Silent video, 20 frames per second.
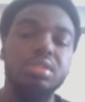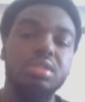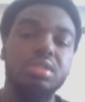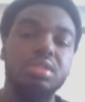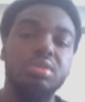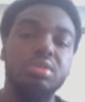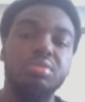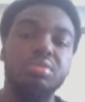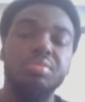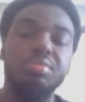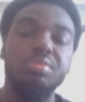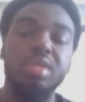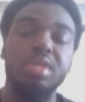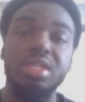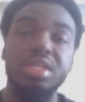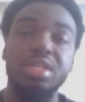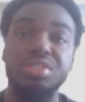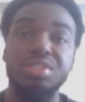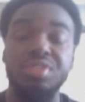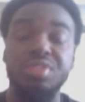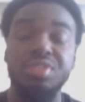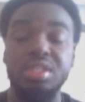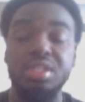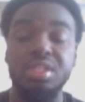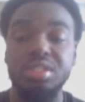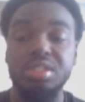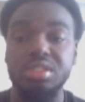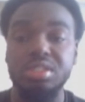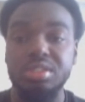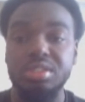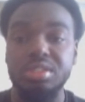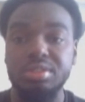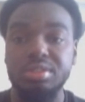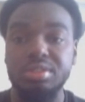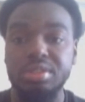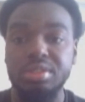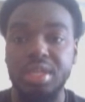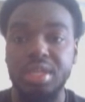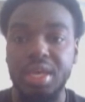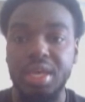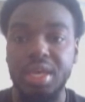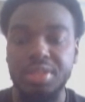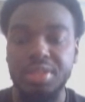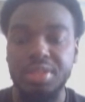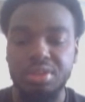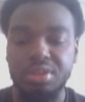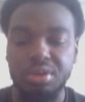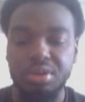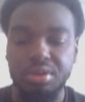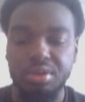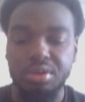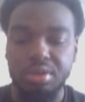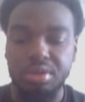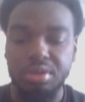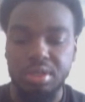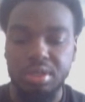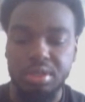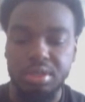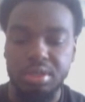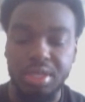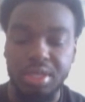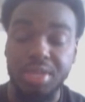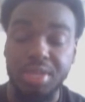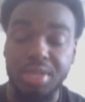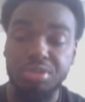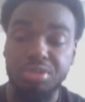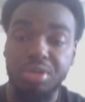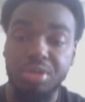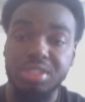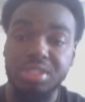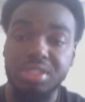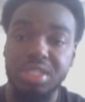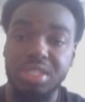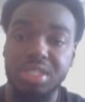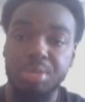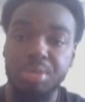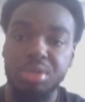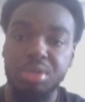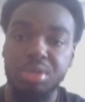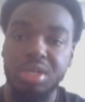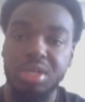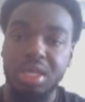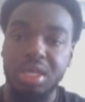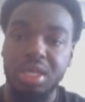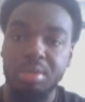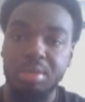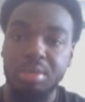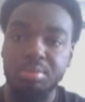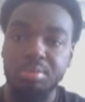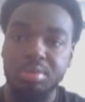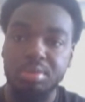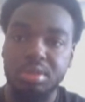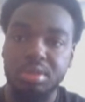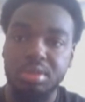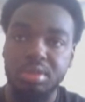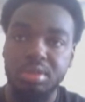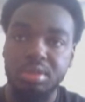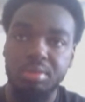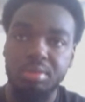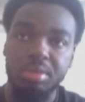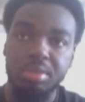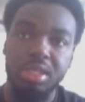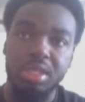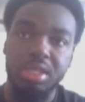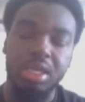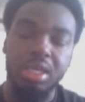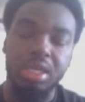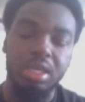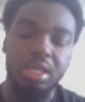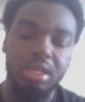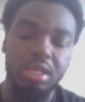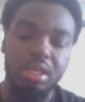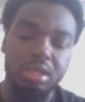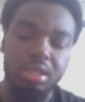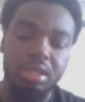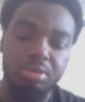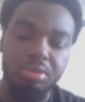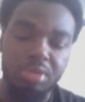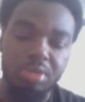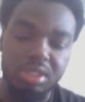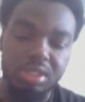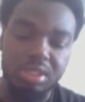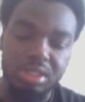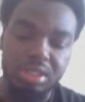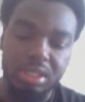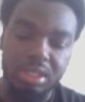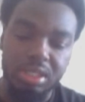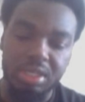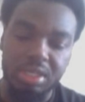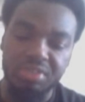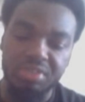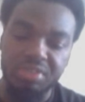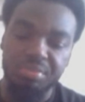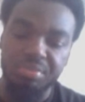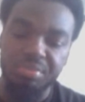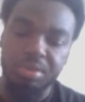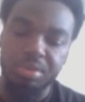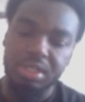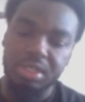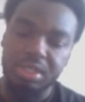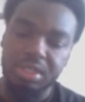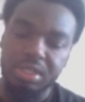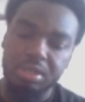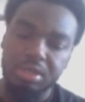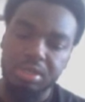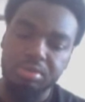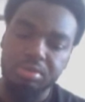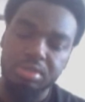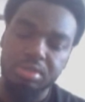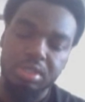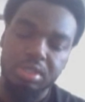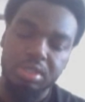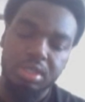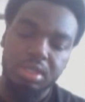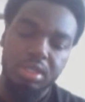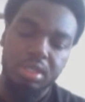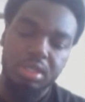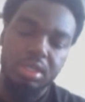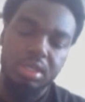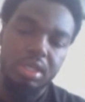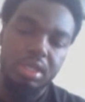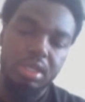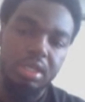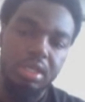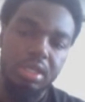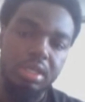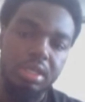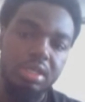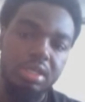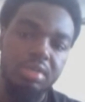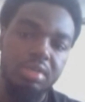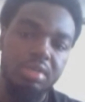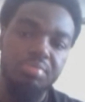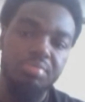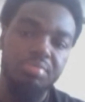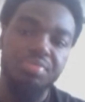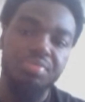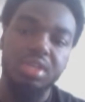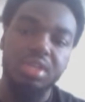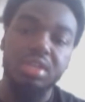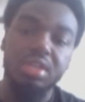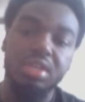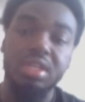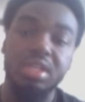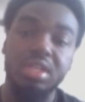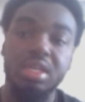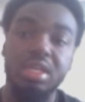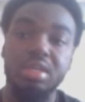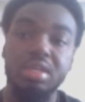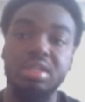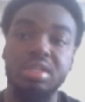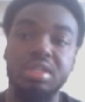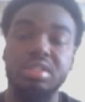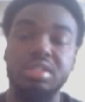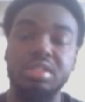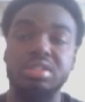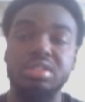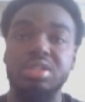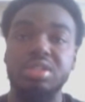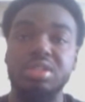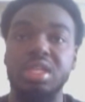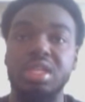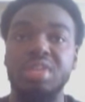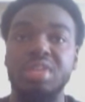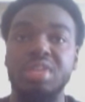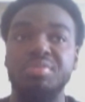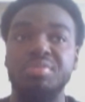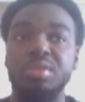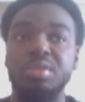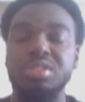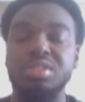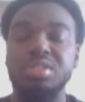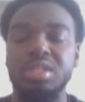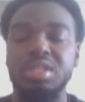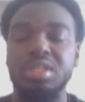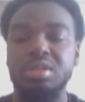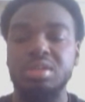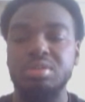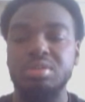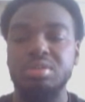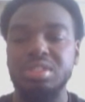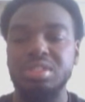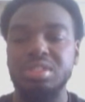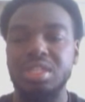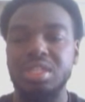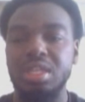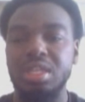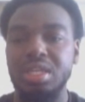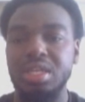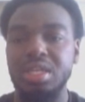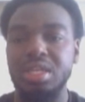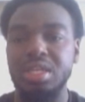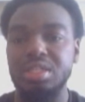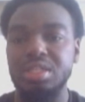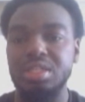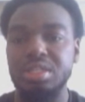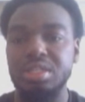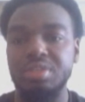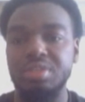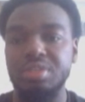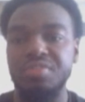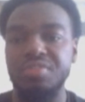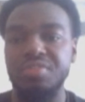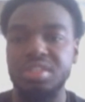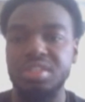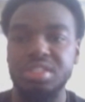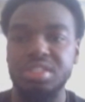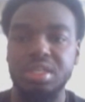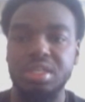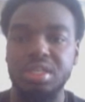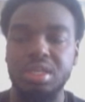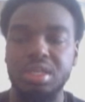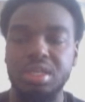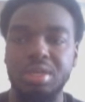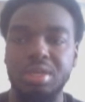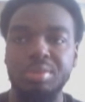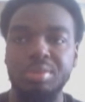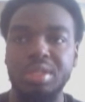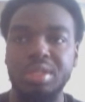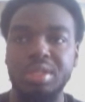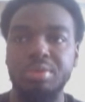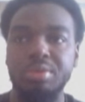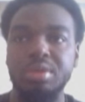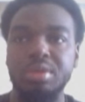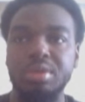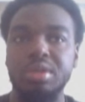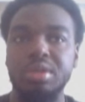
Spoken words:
so because of this, they had the right to keep their name, but they wanted to leave Motown, and they left Motown because they didn't like the fixed income, and they